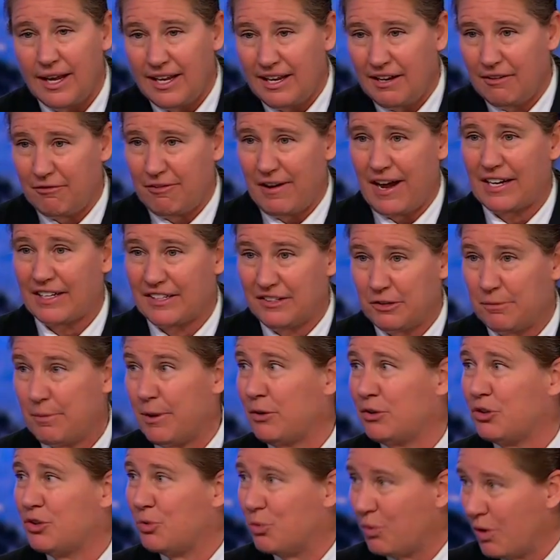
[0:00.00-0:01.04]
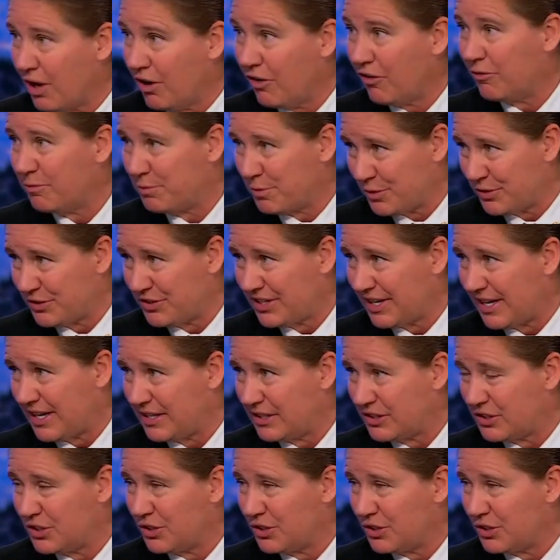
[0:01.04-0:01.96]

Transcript: In fact, it's about 12%. Mm.